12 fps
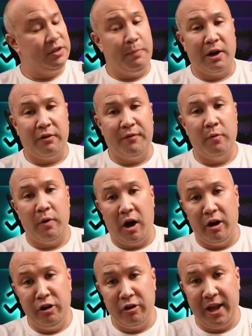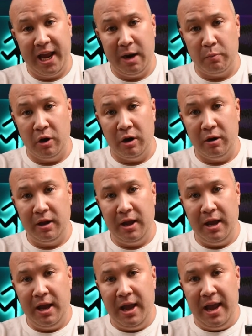microphone on your camera,
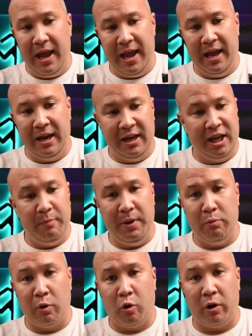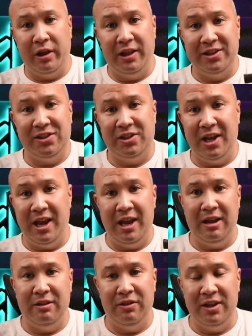and it could be recording, let's
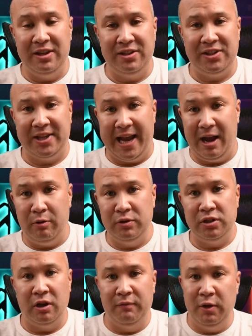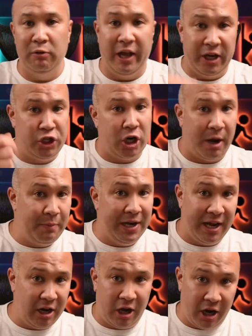say, the sounds of you like chopping
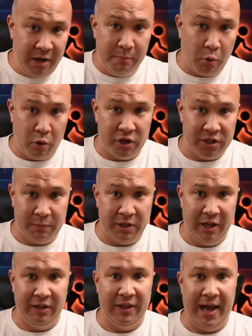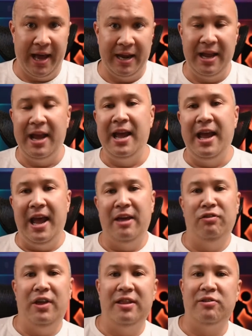out a cutting board or something like that,
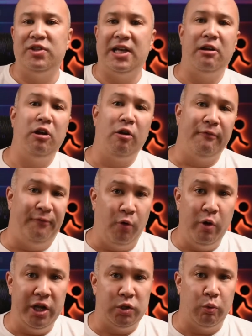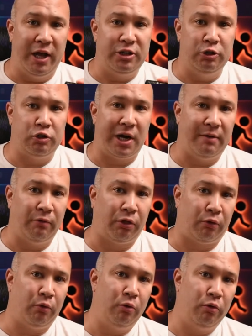and then the sound of your voice will actually travel
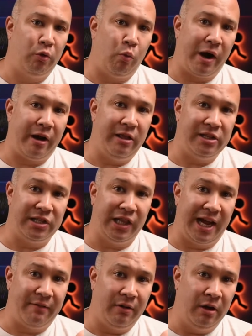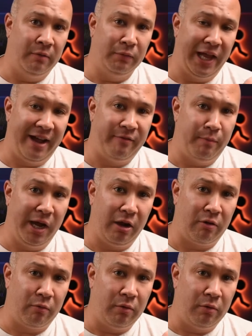through the wireless lav mic